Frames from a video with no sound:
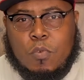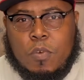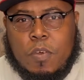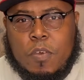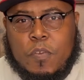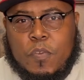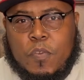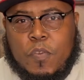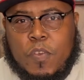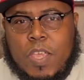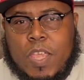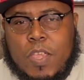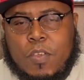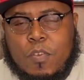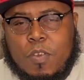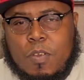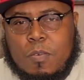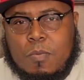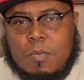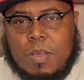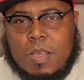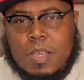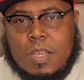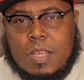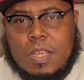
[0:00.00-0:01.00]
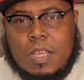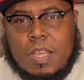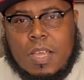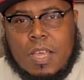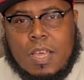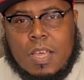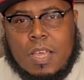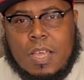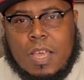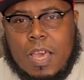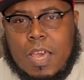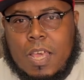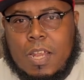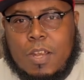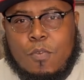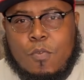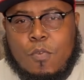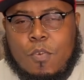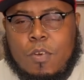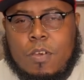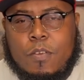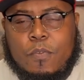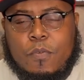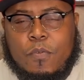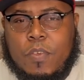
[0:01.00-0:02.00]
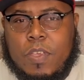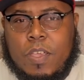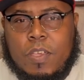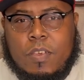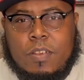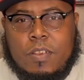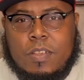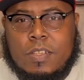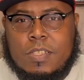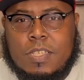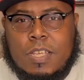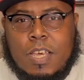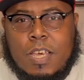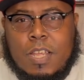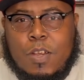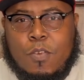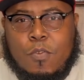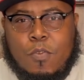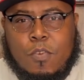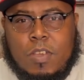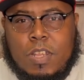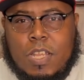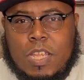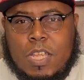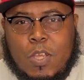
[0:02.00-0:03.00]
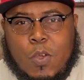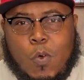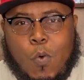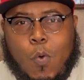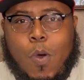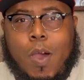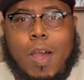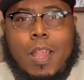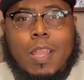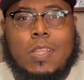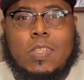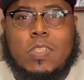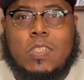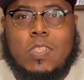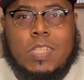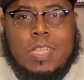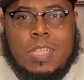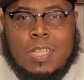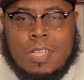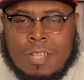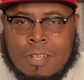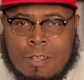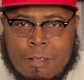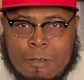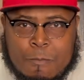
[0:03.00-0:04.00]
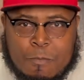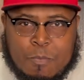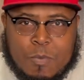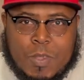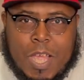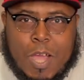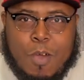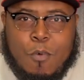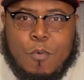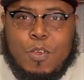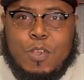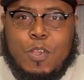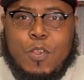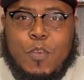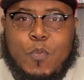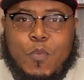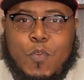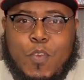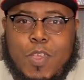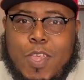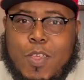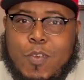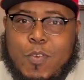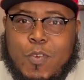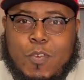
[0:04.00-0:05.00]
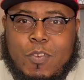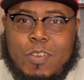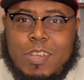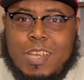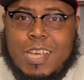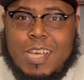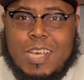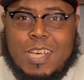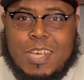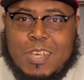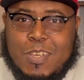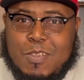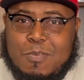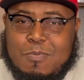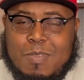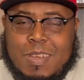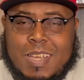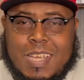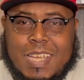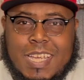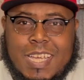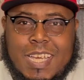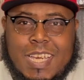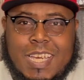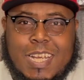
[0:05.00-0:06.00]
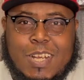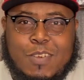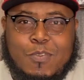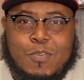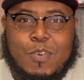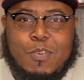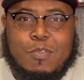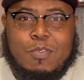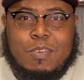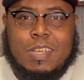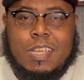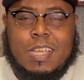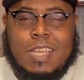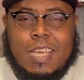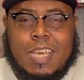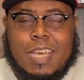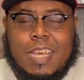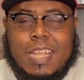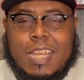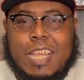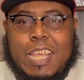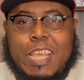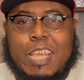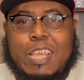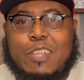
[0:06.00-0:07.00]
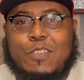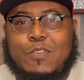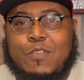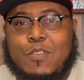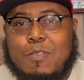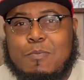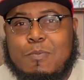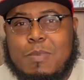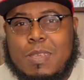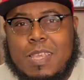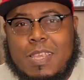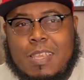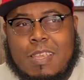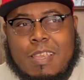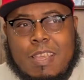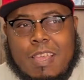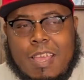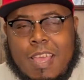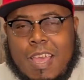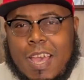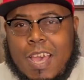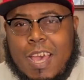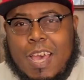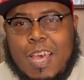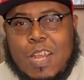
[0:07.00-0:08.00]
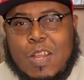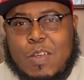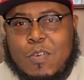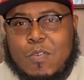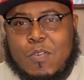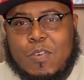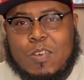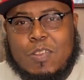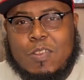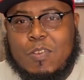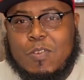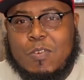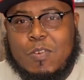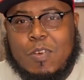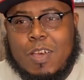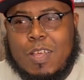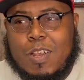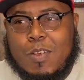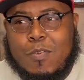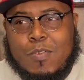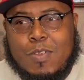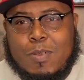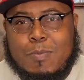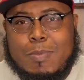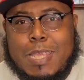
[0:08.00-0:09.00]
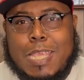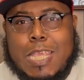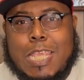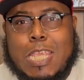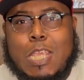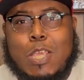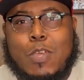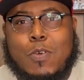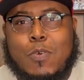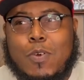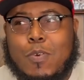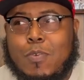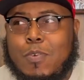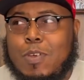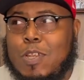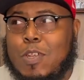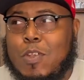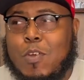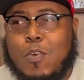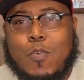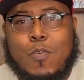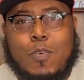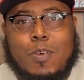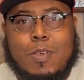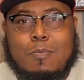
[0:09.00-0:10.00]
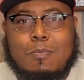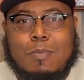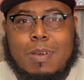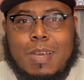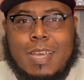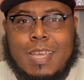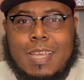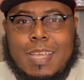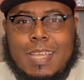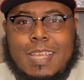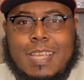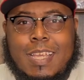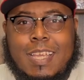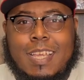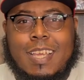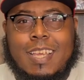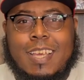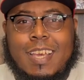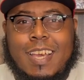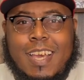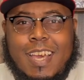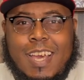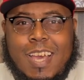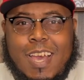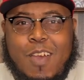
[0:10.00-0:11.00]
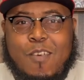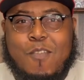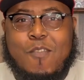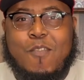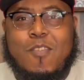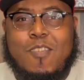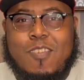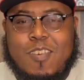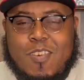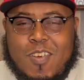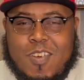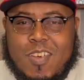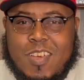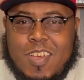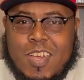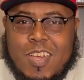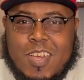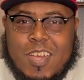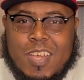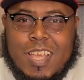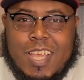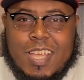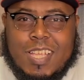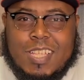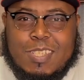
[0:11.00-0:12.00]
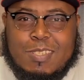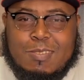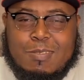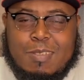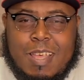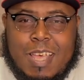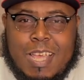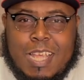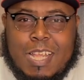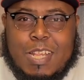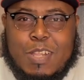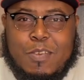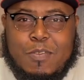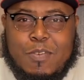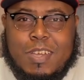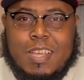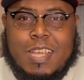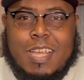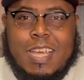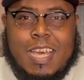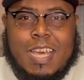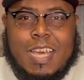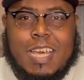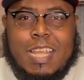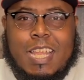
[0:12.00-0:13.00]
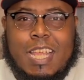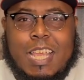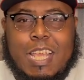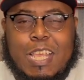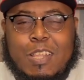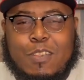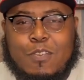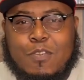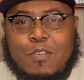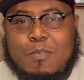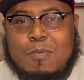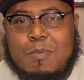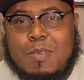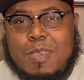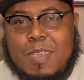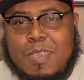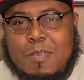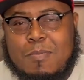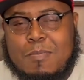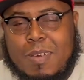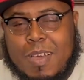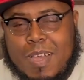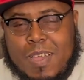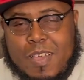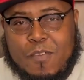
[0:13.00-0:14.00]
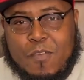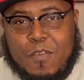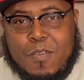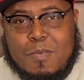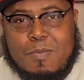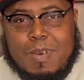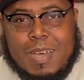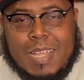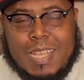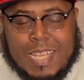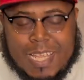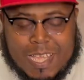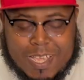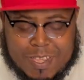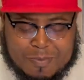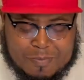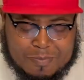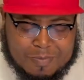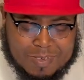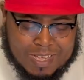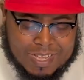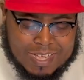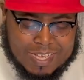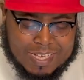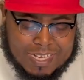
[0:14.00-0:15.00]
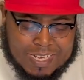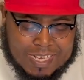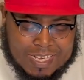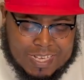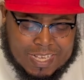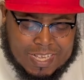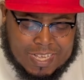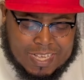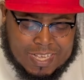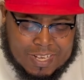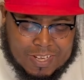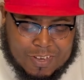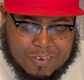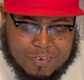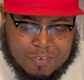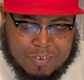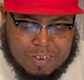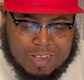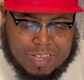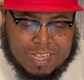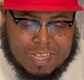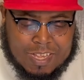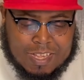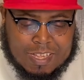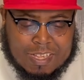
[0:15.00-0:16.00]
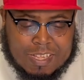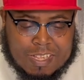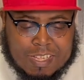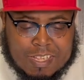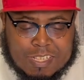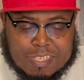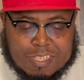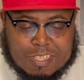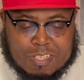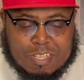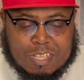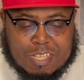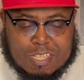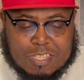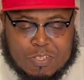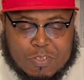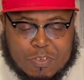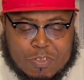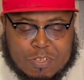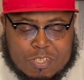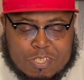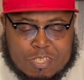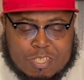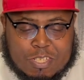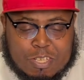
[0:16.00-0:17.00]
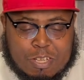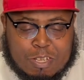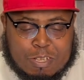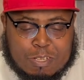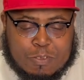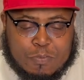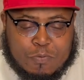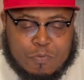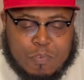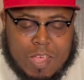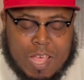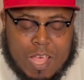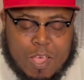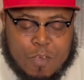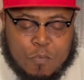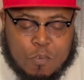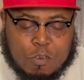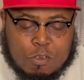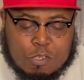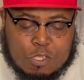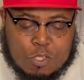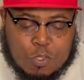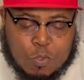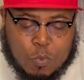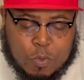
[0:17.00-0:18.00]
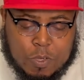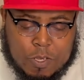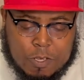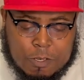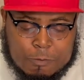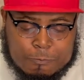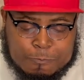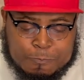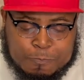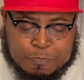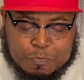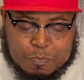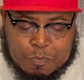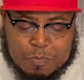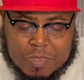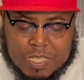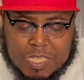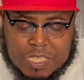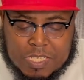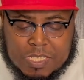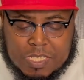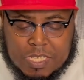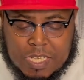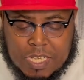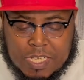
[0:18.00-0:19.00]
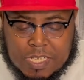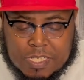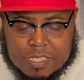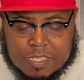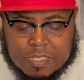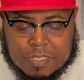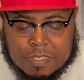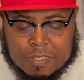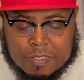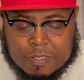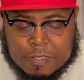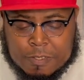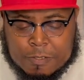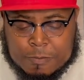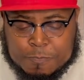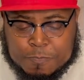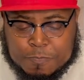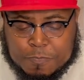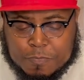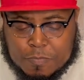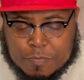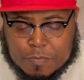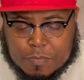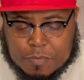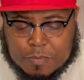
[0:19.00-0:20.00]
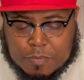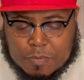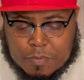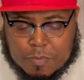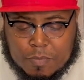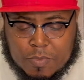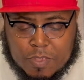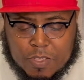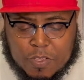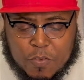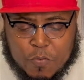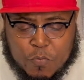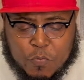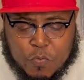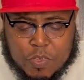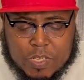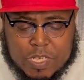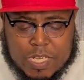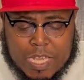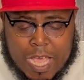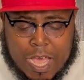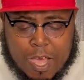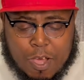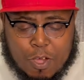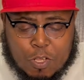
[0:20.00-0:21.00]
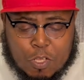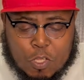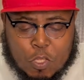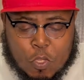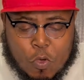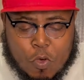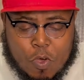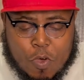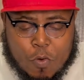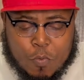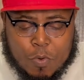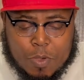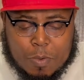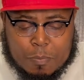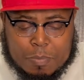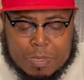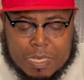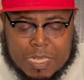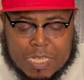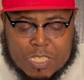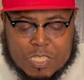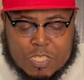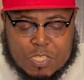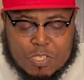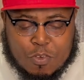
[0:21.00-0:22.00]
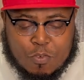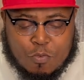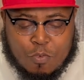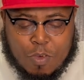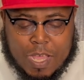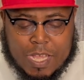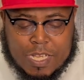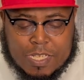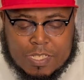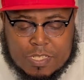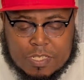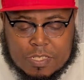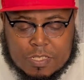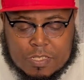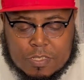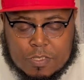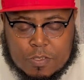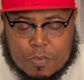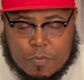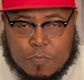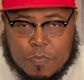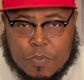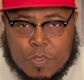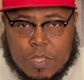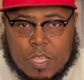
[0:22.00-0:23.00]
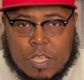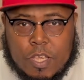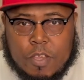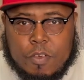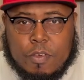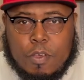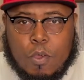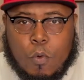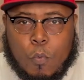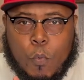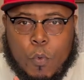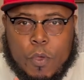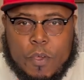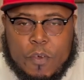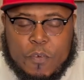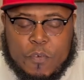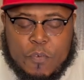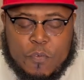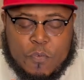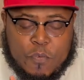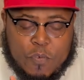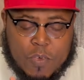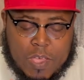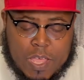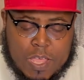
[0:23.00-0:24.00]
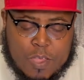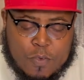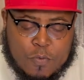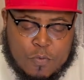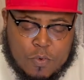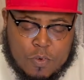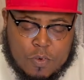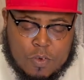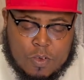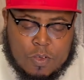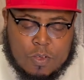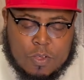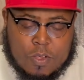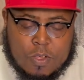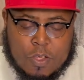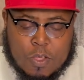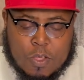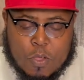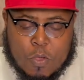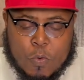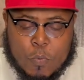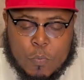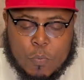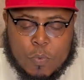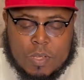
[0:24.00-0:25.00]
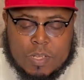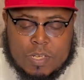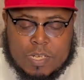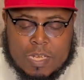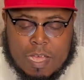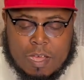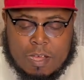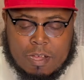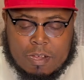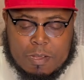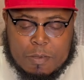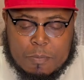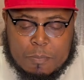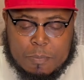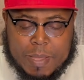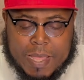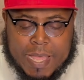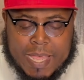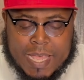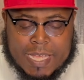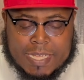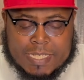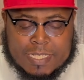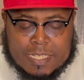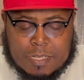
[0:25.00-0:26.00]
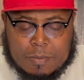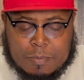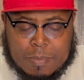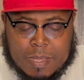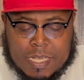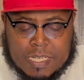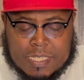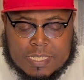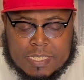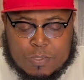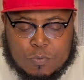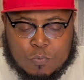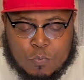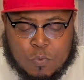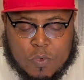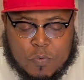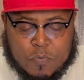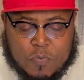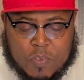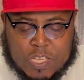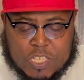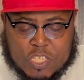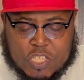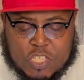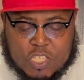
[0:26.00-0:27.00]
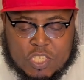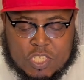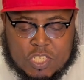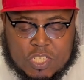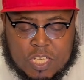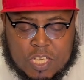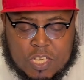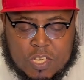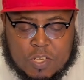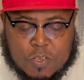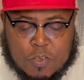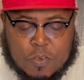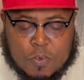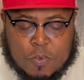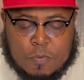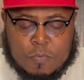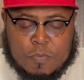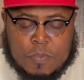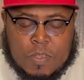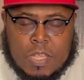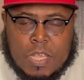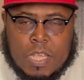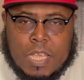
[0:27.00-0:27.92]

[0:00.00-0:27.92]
want favor. My God, I don't want fairness. I don't want equality. I want the favor of God, my God. I want what God has for me. I don't want to be equal with no one, my God. I want exactly what God has for me, for my life, my God, all right? So let's go to Psalms 5, verse 12. It says, for thou, Lord, will bless the righteous. Hear it. With favor will thou compass him as with a shield.